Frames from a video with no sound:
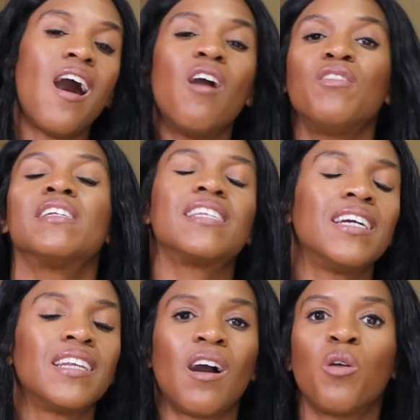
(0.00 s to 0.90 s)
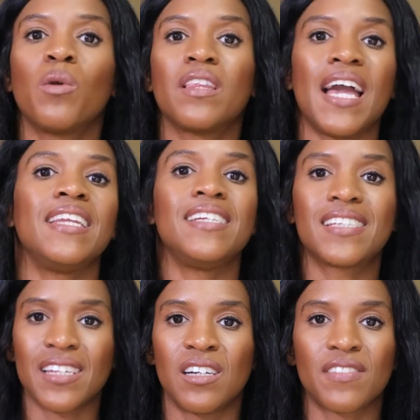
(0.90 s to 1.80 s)
obviously along with any
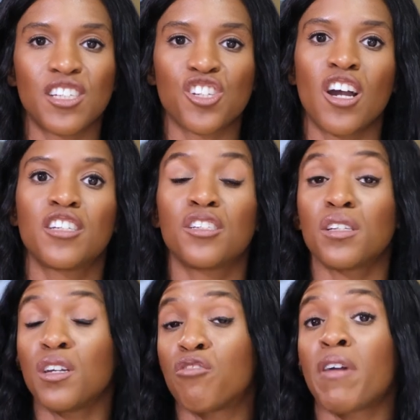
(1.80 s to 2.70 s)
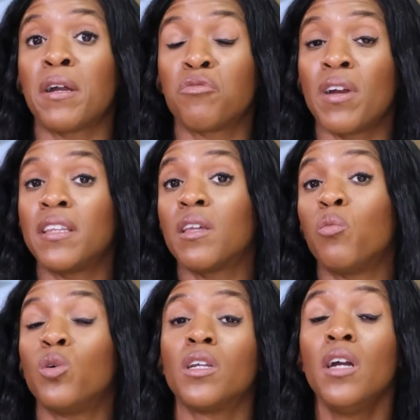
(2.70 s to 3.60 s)
service charges and ground rent that
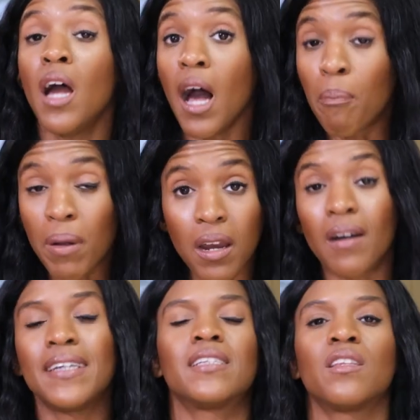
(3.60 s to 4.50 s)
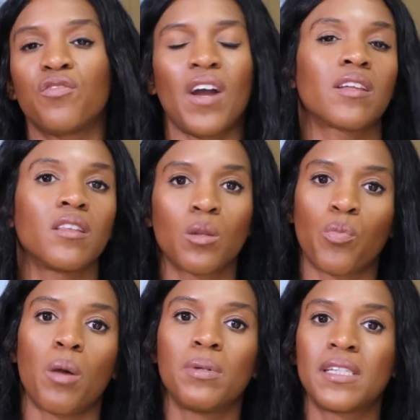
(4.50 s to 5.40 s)
would apply to the fact that the
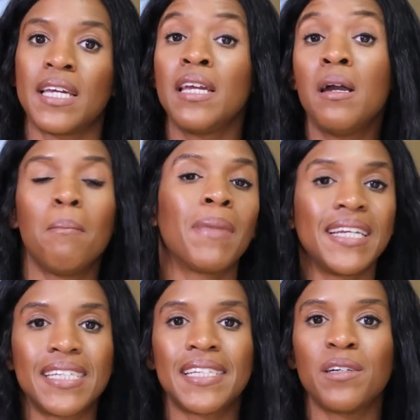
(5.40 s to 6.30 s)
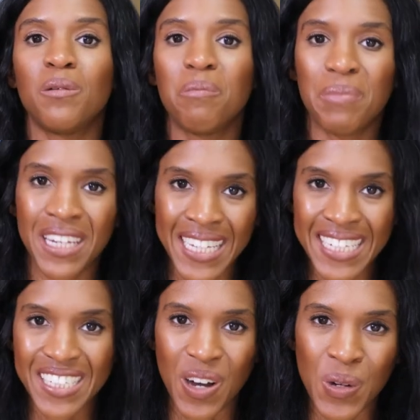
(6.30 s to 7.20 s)
property may still be
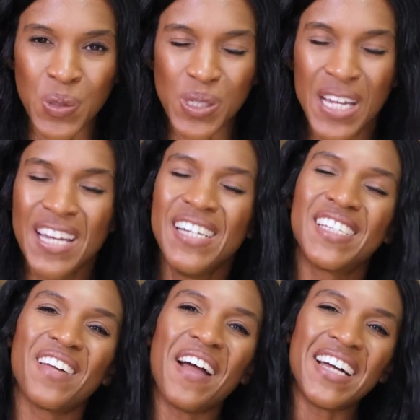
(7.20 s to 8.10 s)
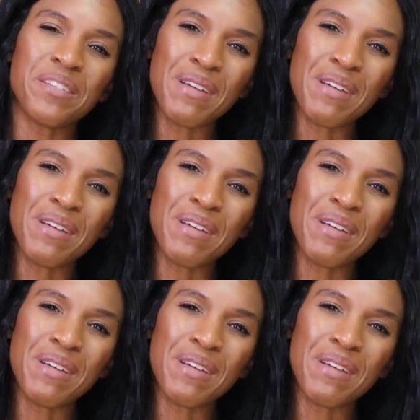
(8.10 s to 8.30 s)
leasehold. So as I